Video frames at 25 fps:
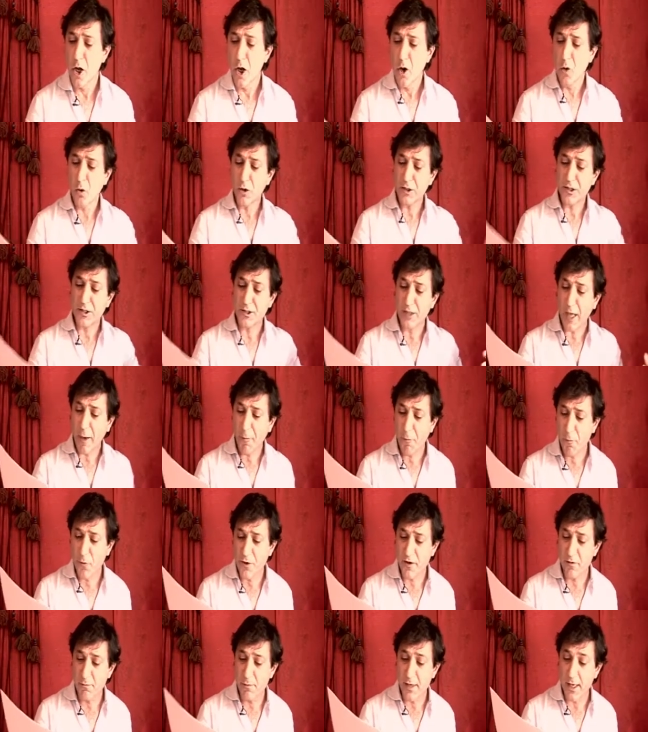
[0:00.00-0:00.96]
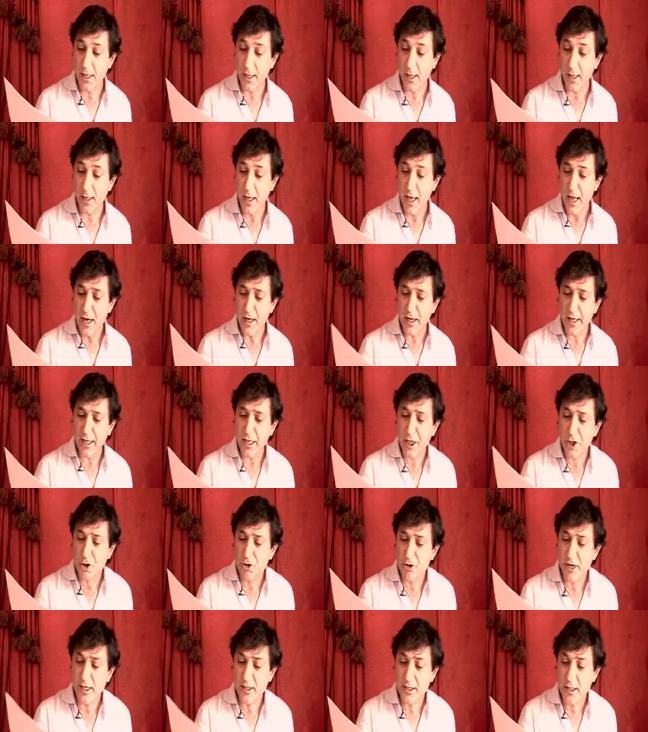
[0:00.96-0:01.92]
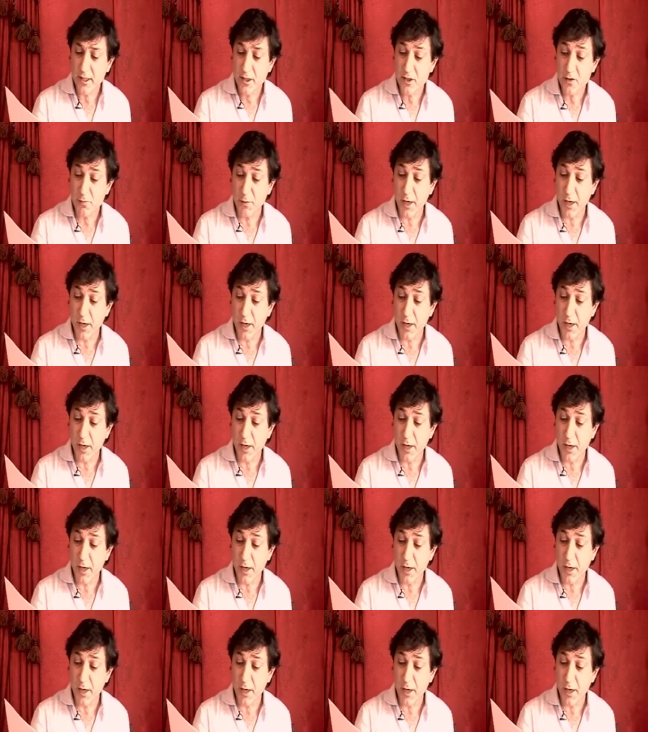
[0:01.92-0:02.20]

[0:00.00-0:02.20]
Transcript: what's up with me? Like cretins,